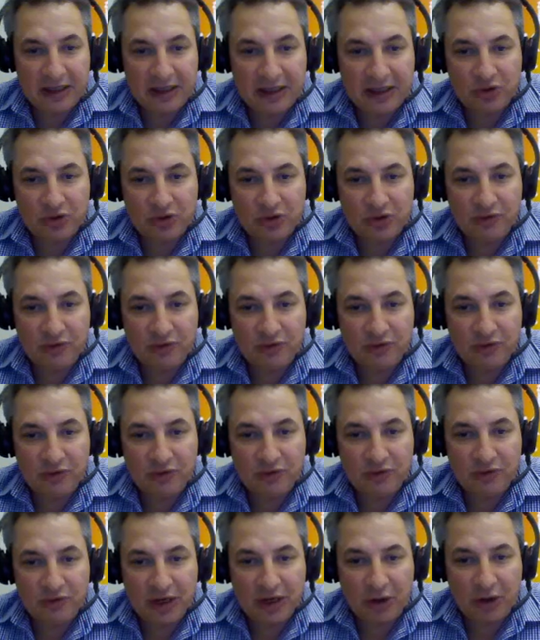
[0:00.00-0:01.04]
that file should have
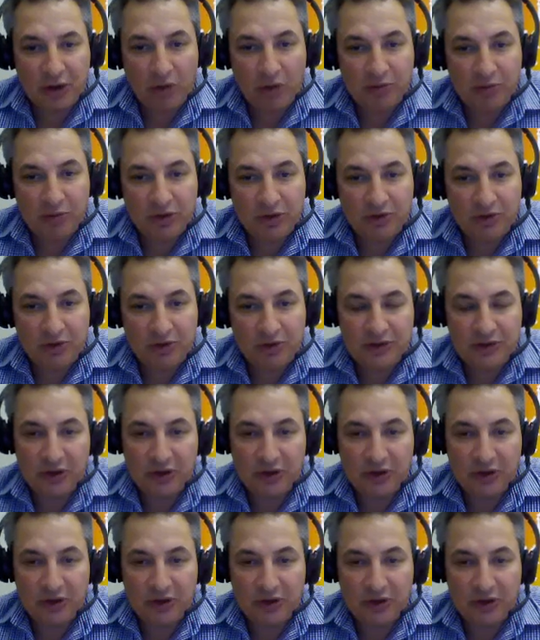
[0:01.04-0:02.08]
resided, a copy should have
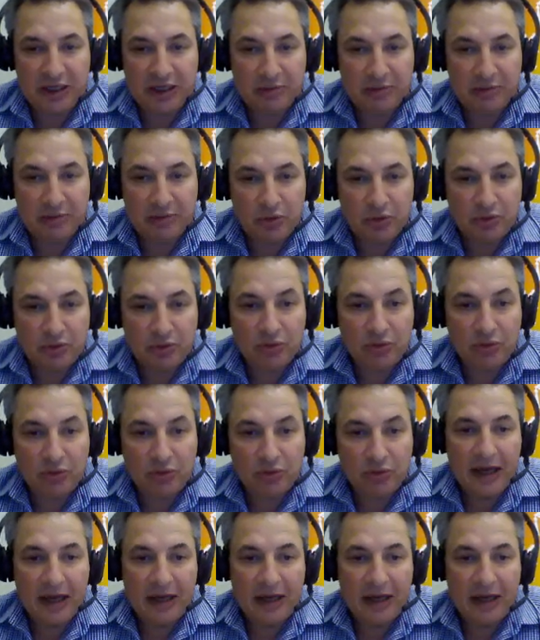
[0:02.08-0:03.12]
resided in Moodle
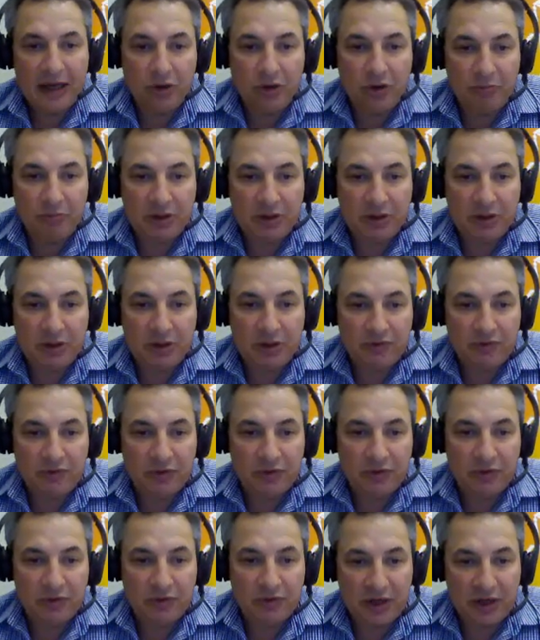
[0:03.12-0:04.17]
and a copy should
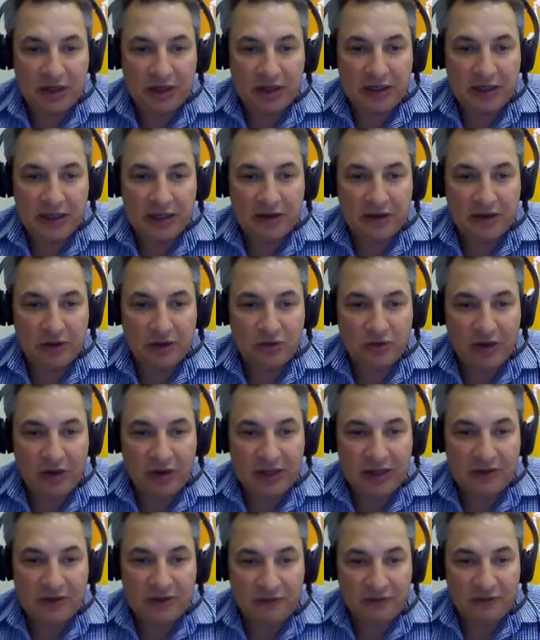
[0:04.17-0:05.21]
have resided in the
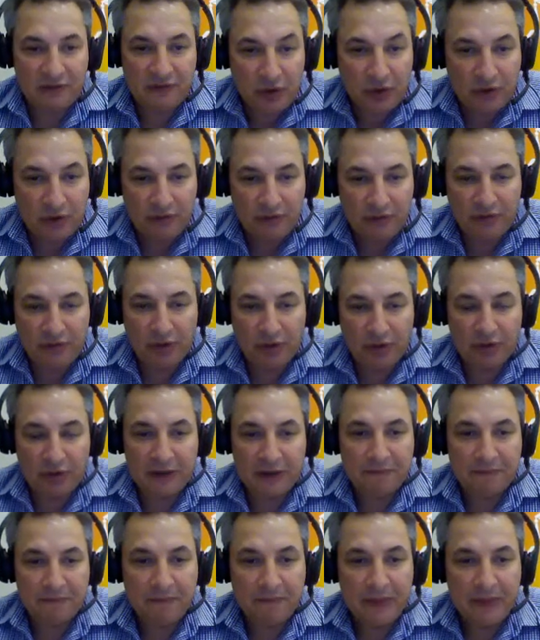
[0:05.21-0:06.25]
transferred
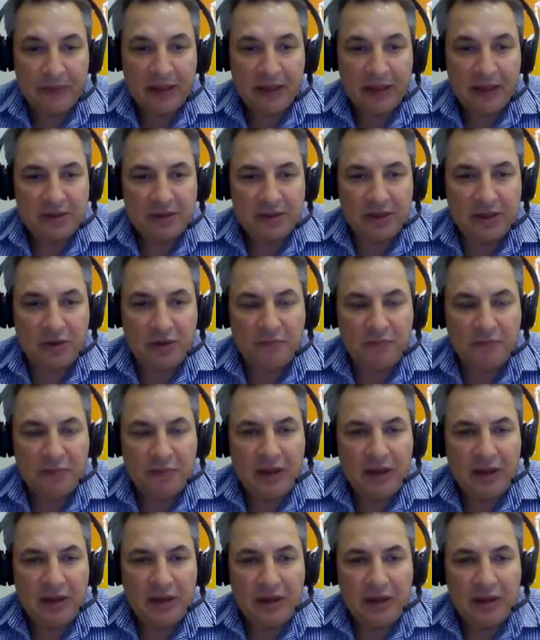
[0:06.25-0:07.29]
folder.
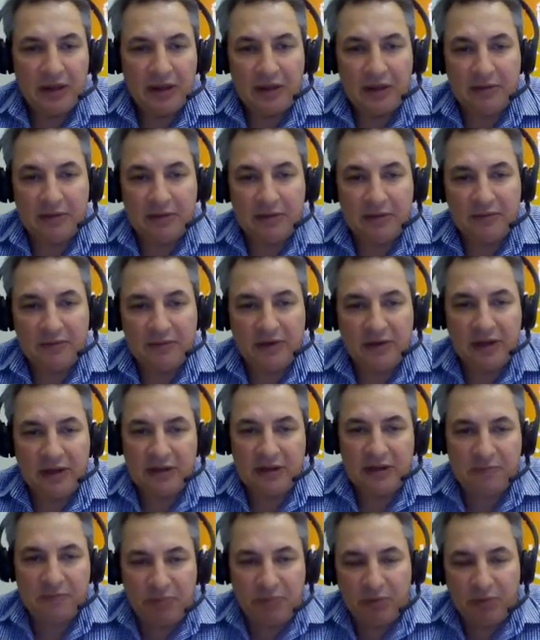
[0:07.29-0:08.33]
So
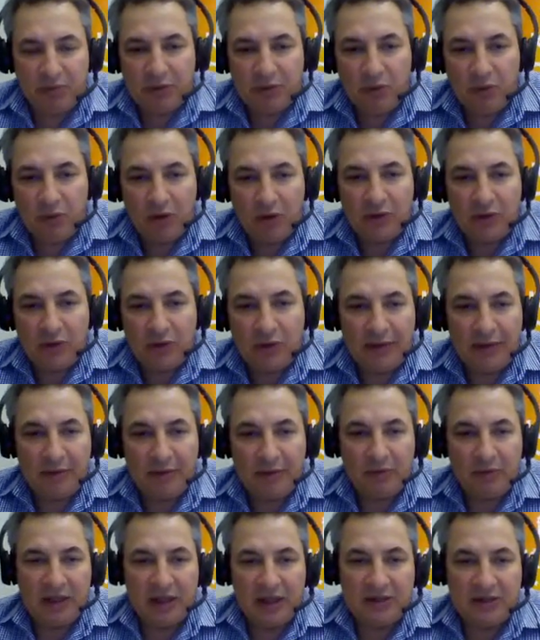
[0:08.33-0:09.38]
that's probably why we
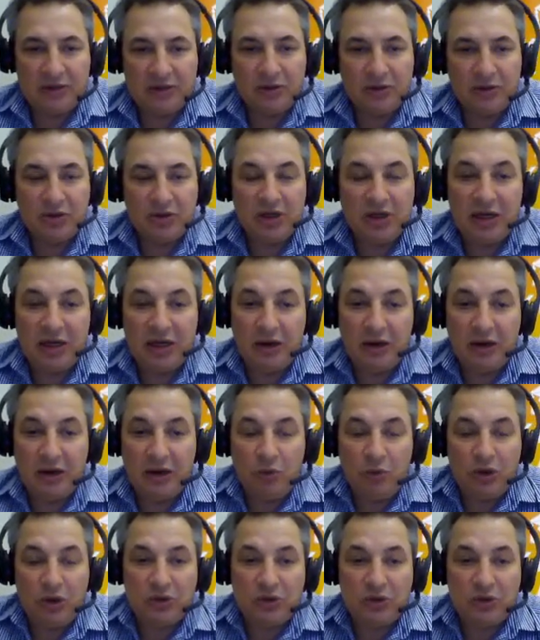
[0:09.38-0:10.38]
came up with that solution, and it